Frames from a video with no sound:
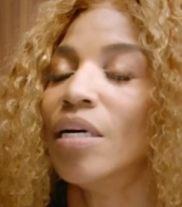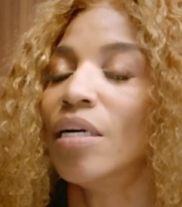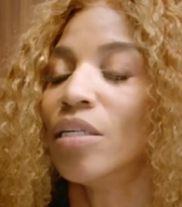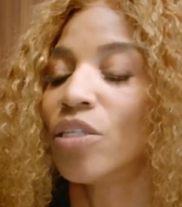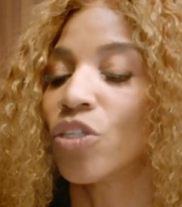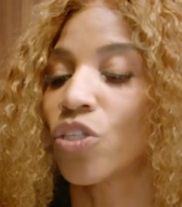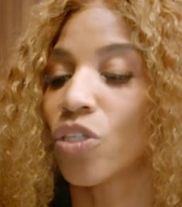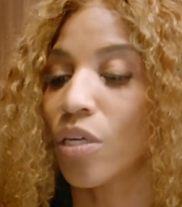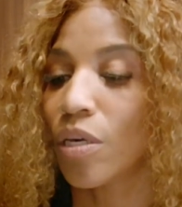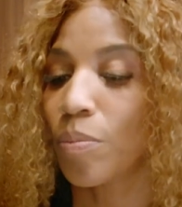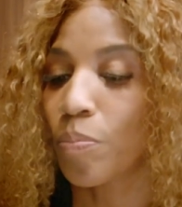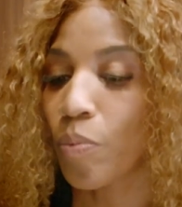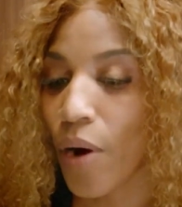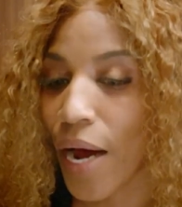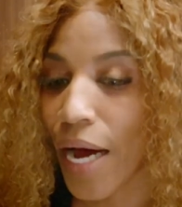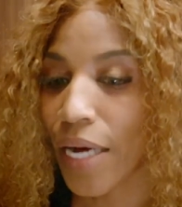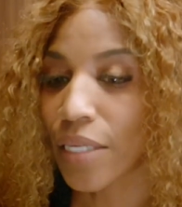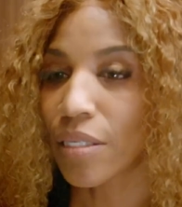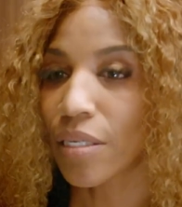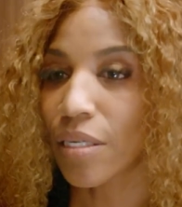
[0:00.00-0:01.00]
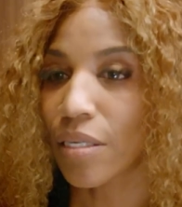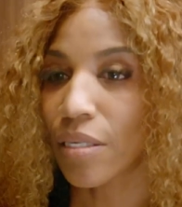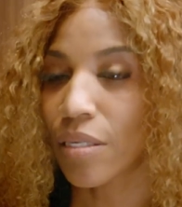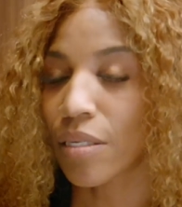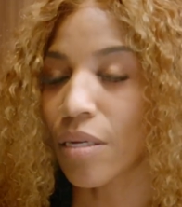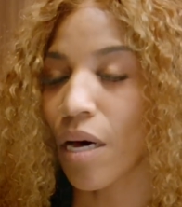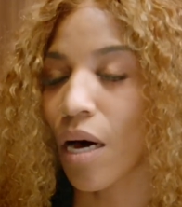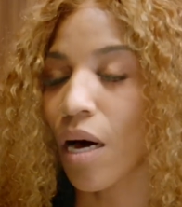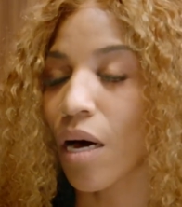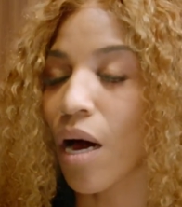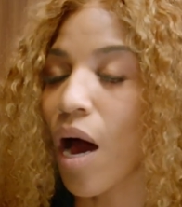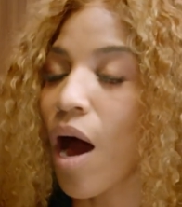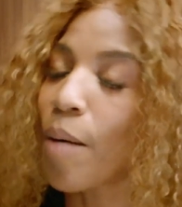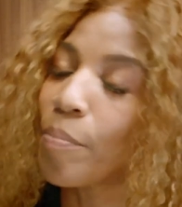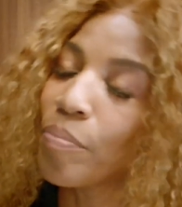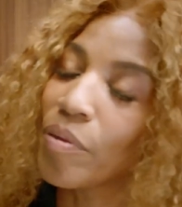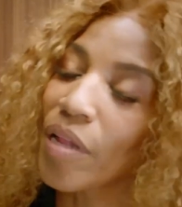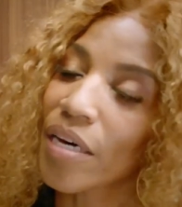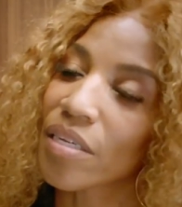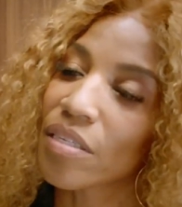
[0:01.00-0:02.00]
She practiced
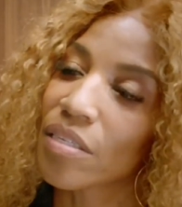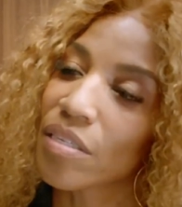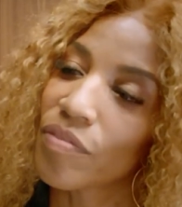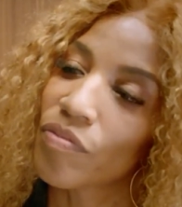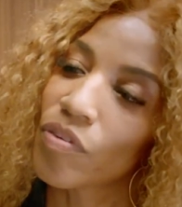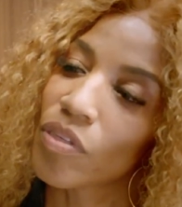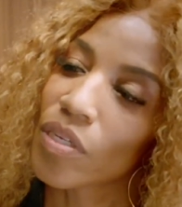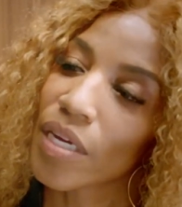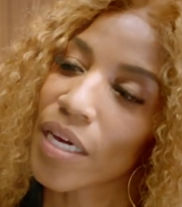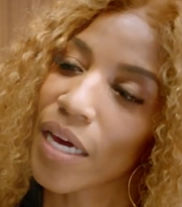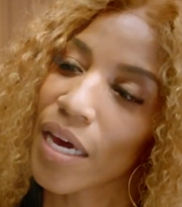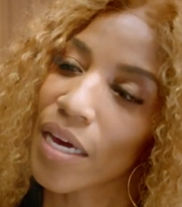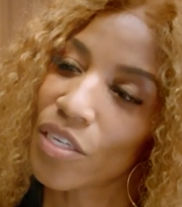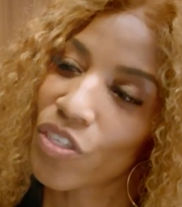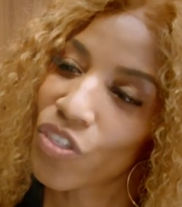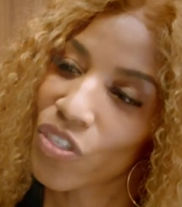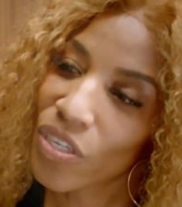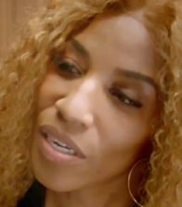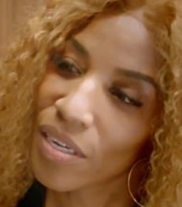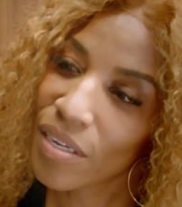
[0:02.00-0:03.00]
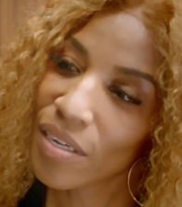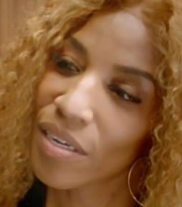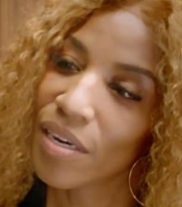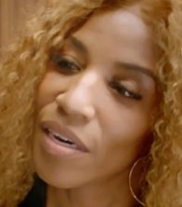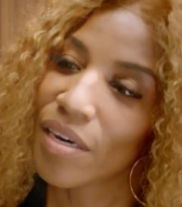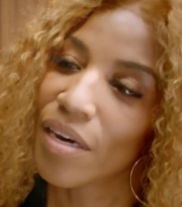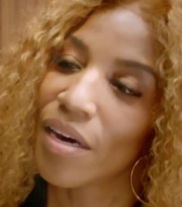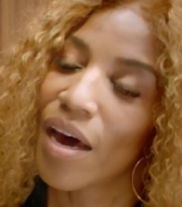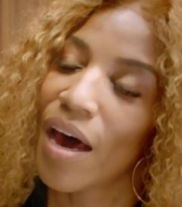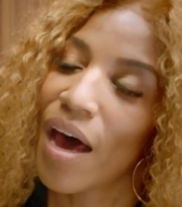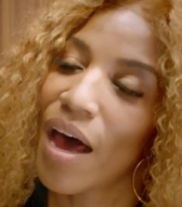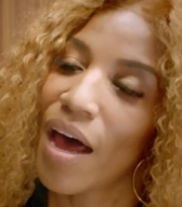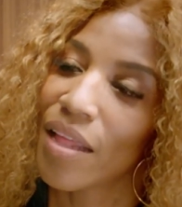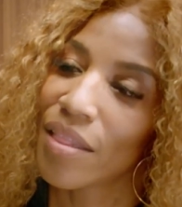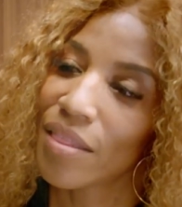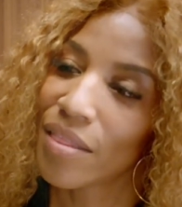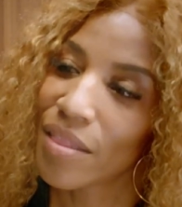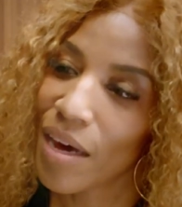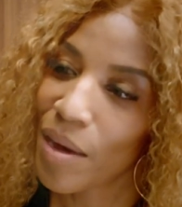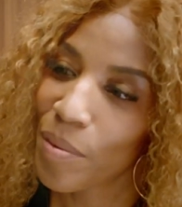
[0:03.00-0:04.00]
complex civil litigation
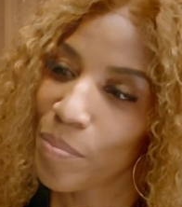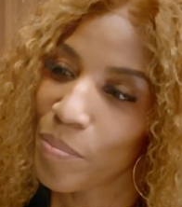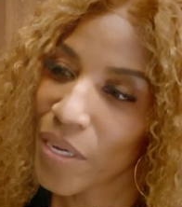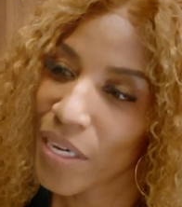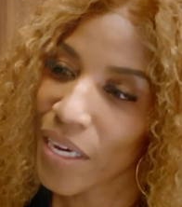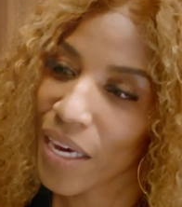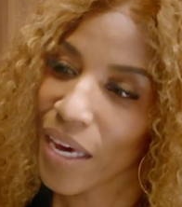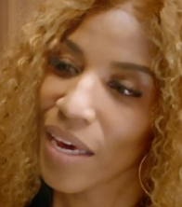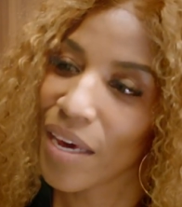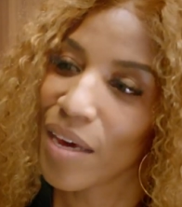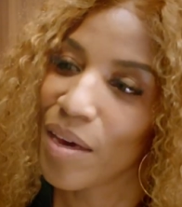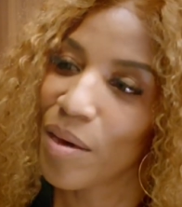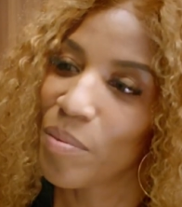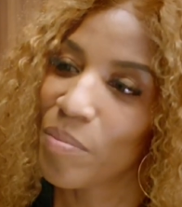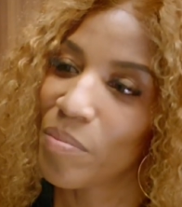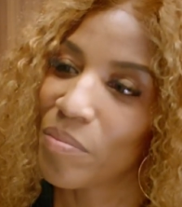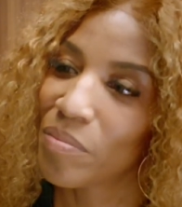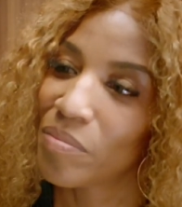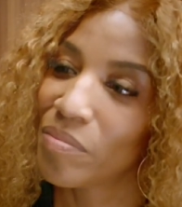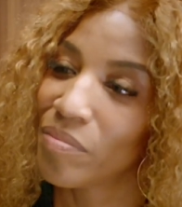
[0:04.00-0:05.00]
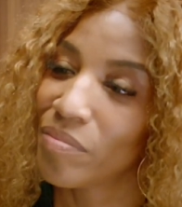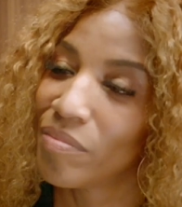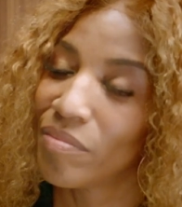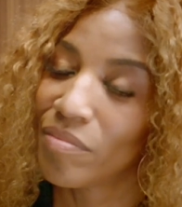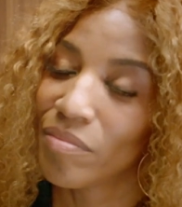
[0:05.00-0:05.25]
and then became